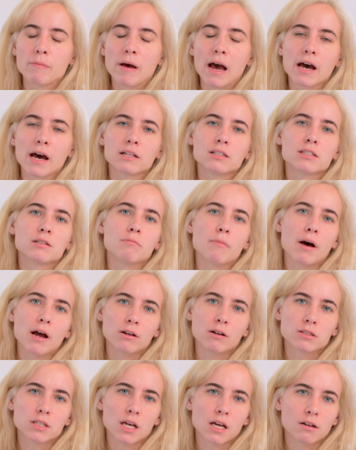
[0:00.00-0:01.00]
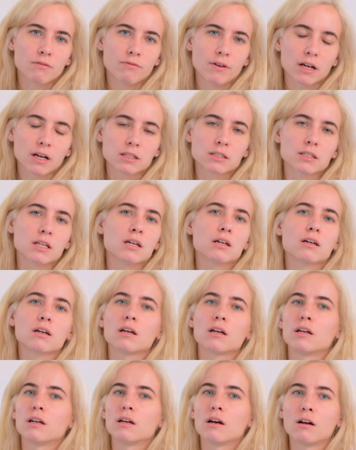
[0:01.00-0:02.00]
had some mild side effects like
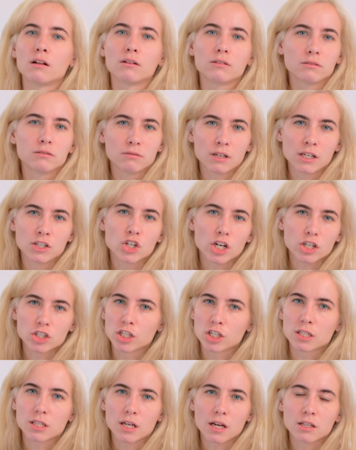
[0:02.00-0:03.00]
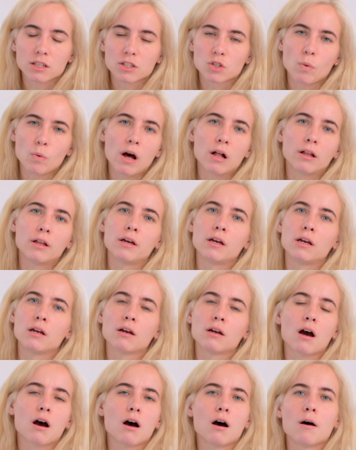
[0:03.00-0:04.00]
injection site
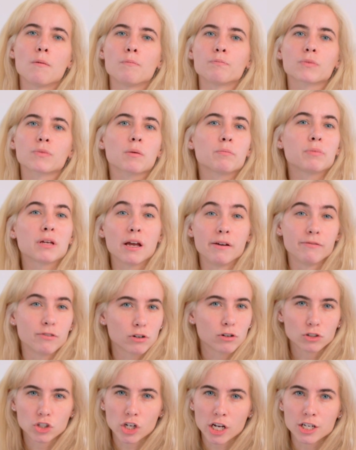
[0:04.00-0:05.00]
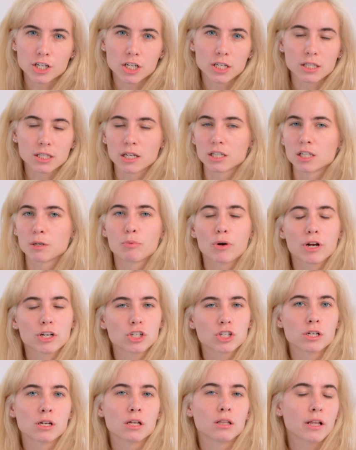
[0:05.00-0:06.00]
swelling, behavioral changes like
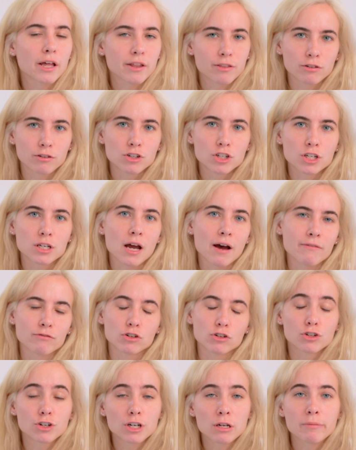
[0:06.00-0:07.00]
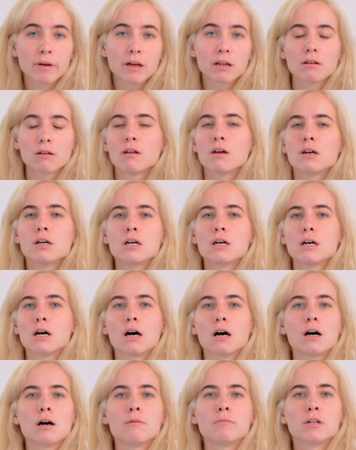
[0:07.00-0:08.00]
depression and lethargy after treatment.
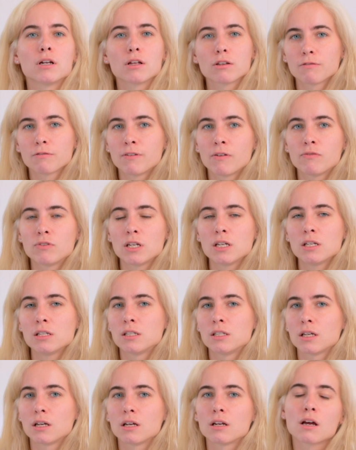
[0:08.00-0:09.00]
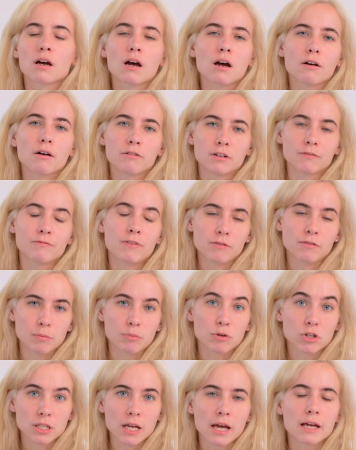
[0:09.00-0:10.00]
Another
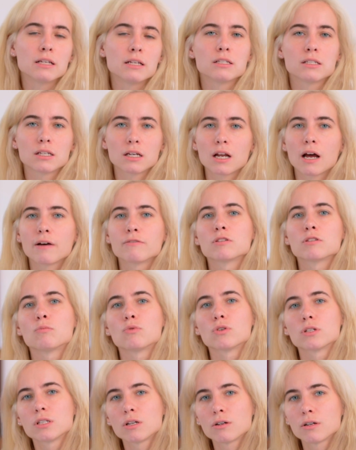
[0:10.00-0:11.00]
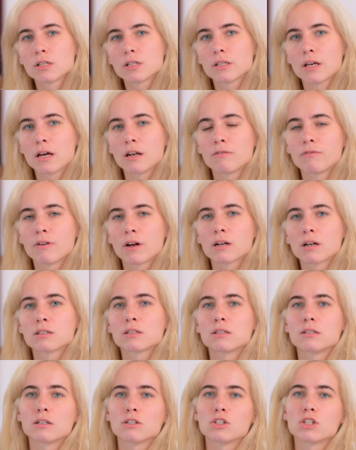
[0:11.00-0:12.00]
50% did have some more serious side effects
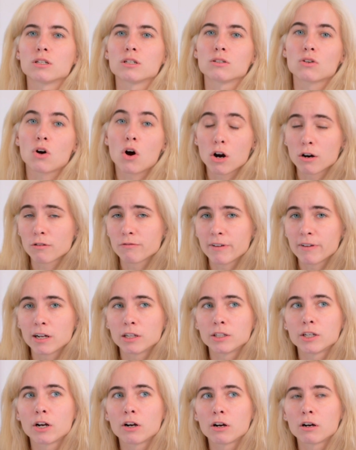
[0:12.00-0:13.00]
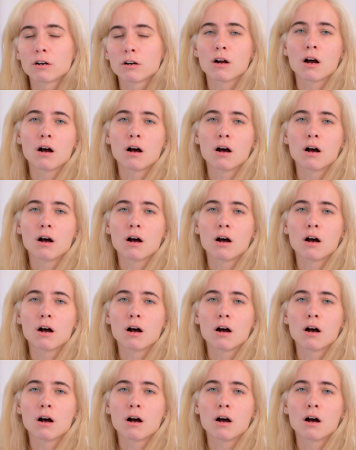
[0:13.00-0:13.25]
such as heart failure